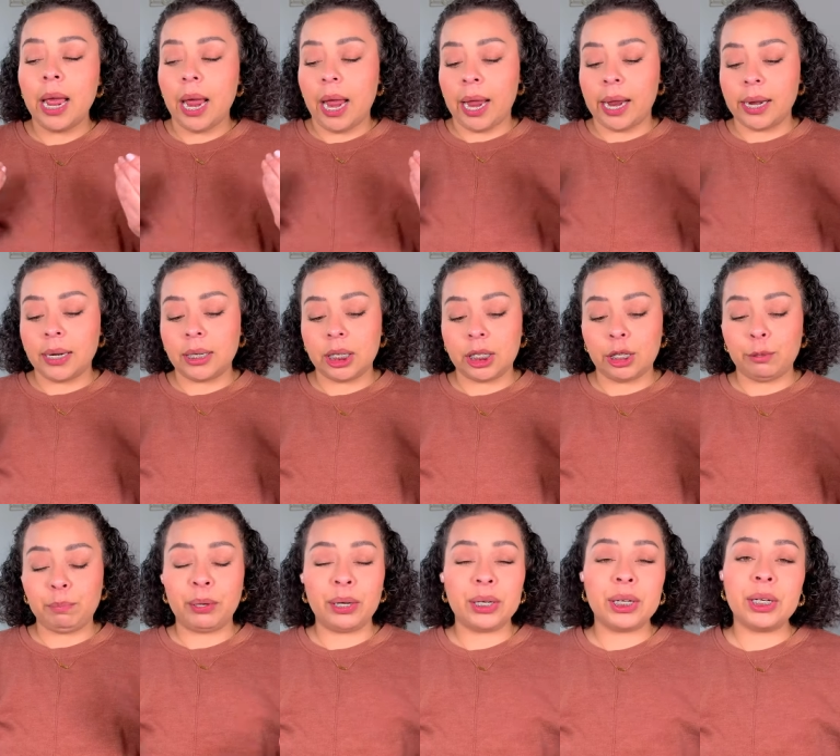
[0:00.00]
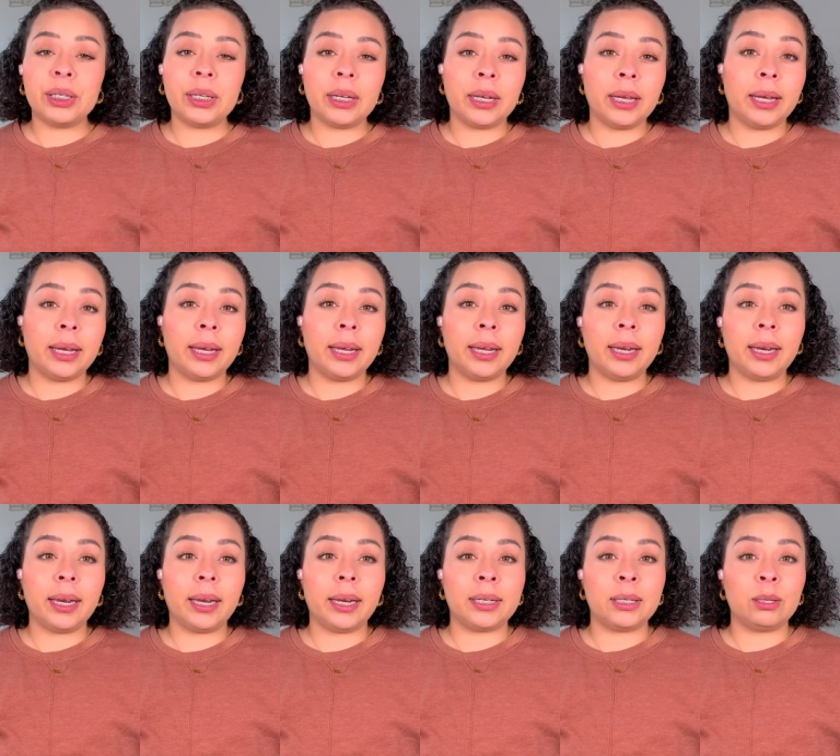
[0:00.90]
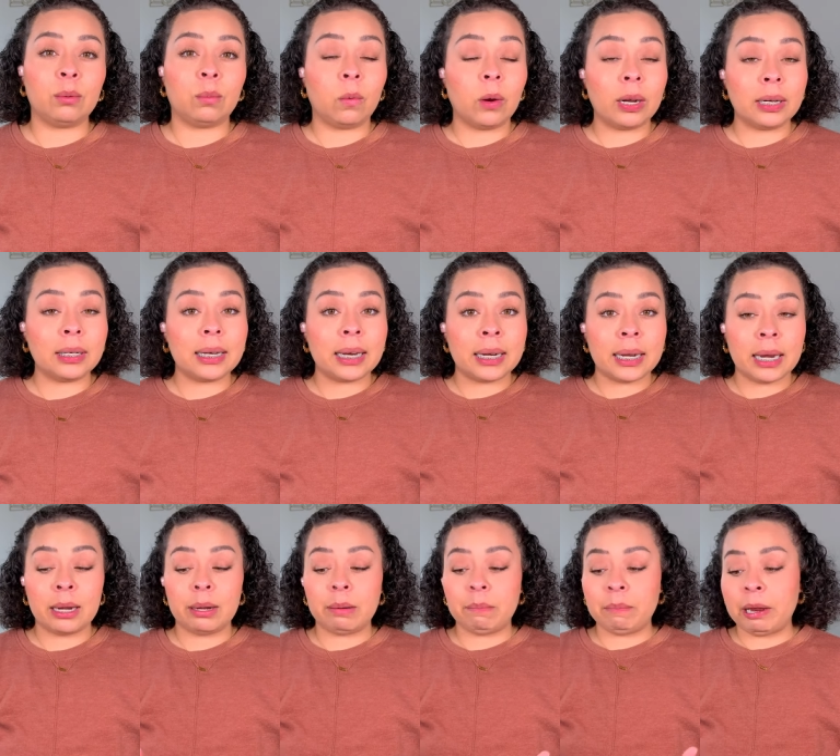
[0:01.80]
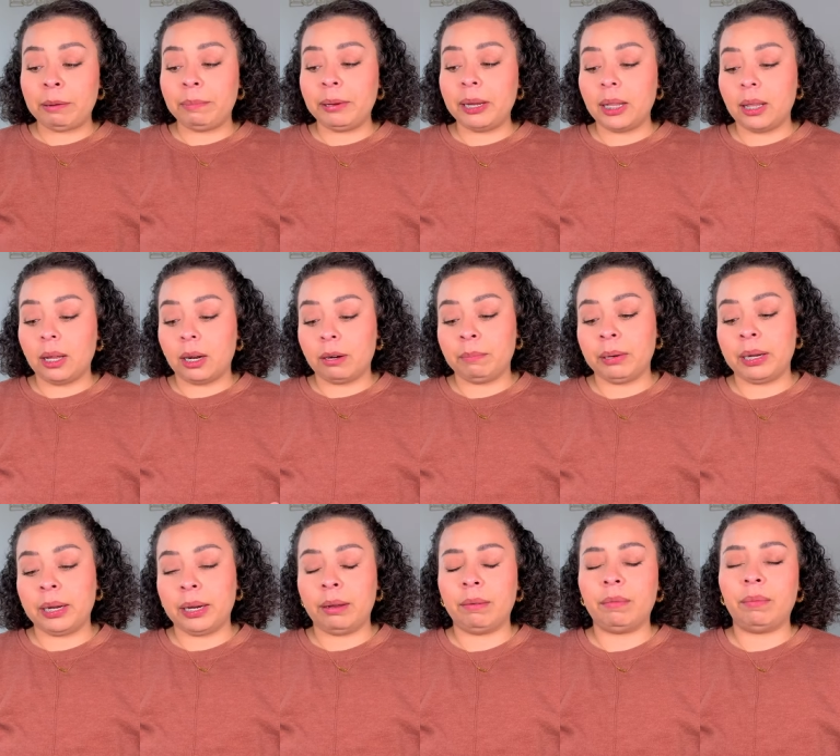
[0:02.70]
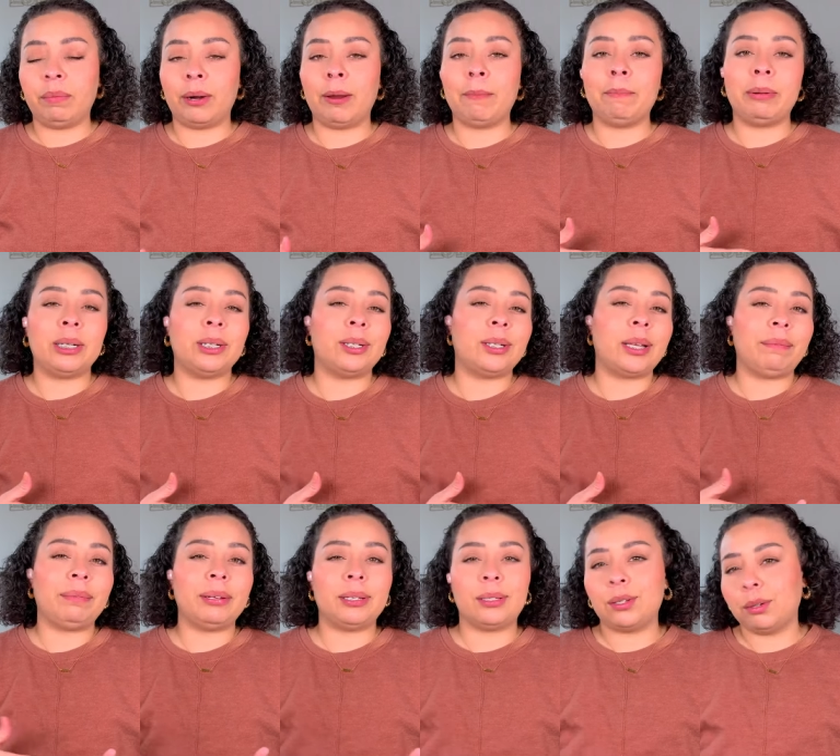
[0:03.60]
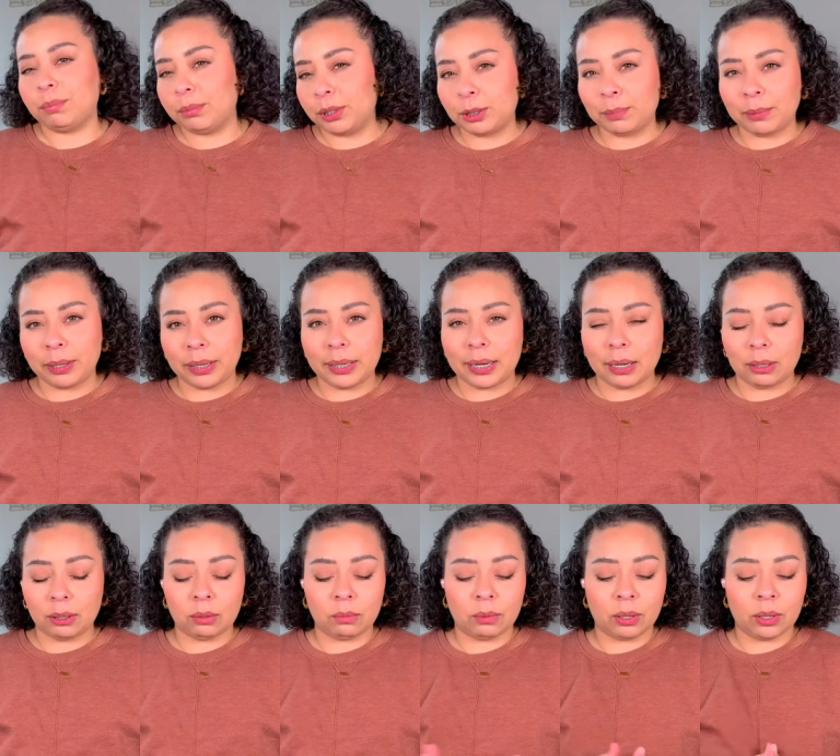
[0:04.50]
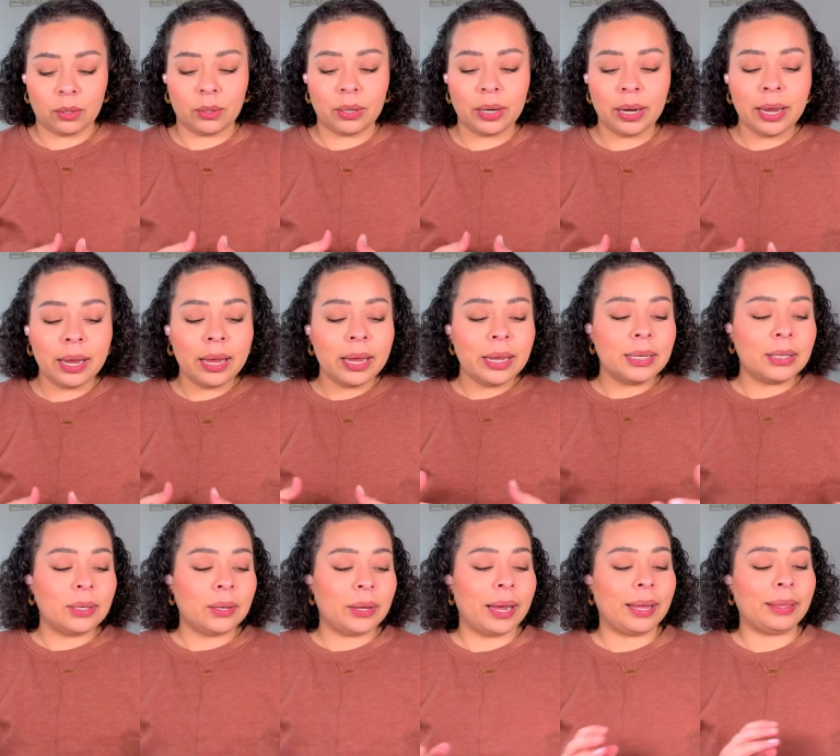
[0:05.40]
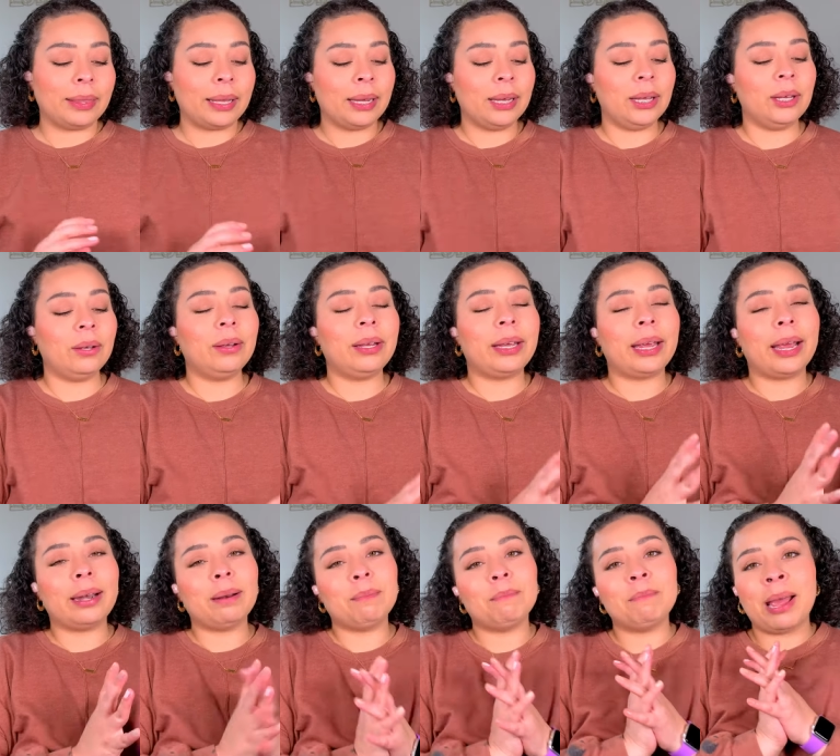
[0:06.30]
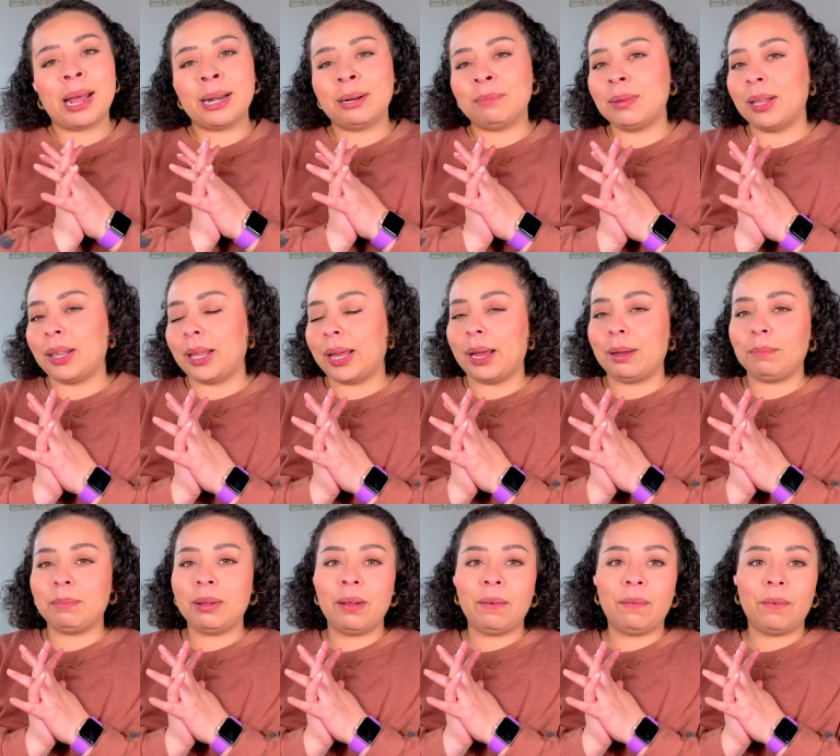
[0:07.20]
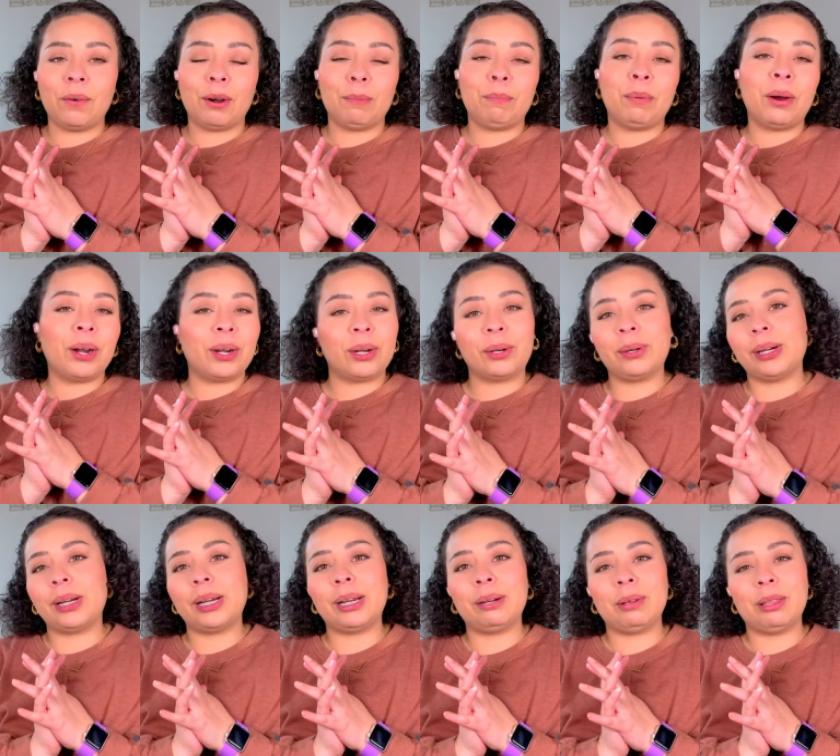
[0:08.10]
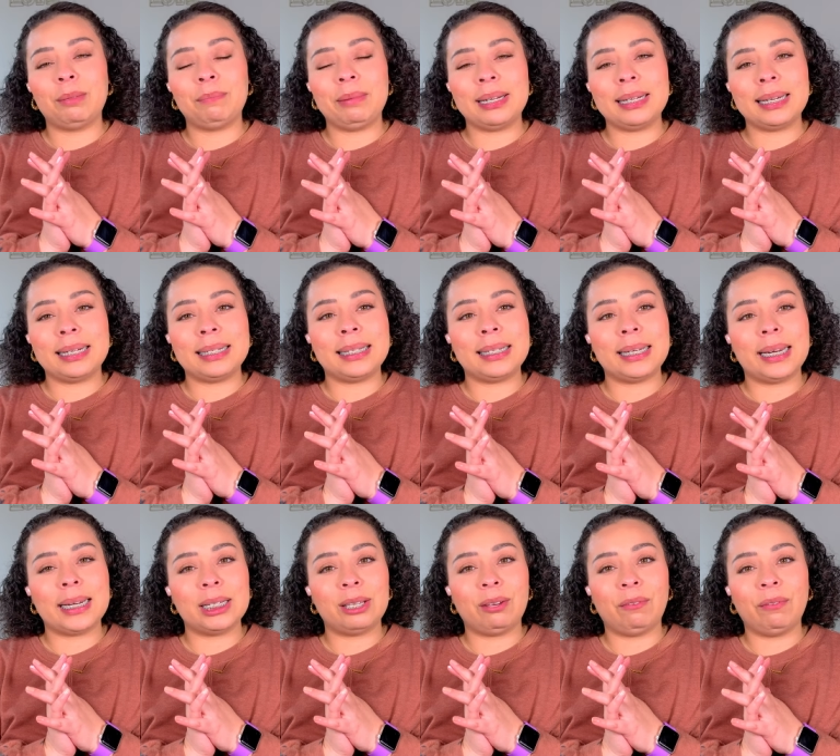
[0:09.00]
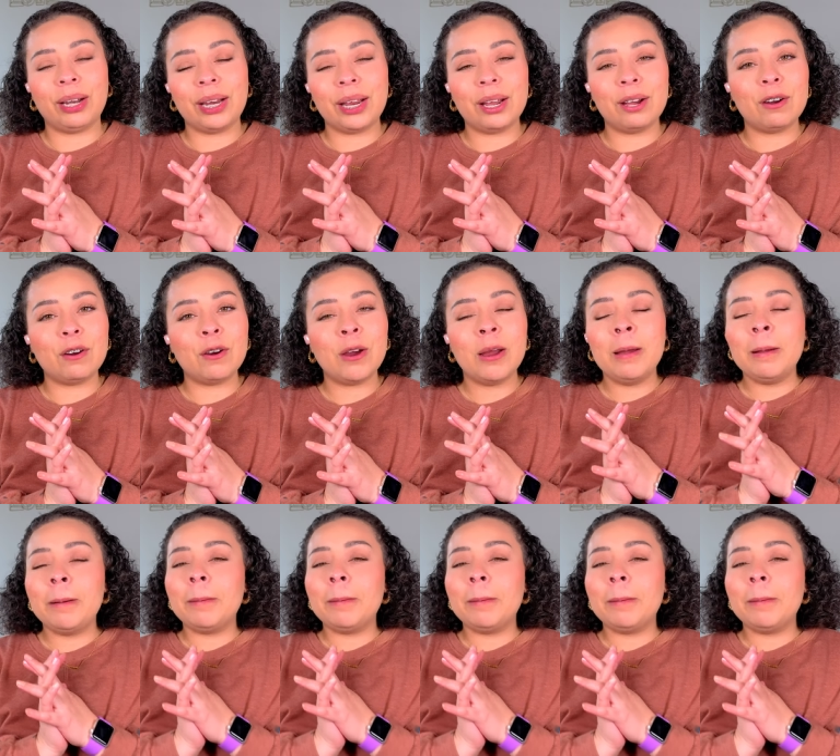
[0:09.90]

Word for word: and just purchase a kit. It may be a lot of money up front, but you're saving so much money down the road. So yeah, thank you again, Madam Glam, for partnering with me in today's video.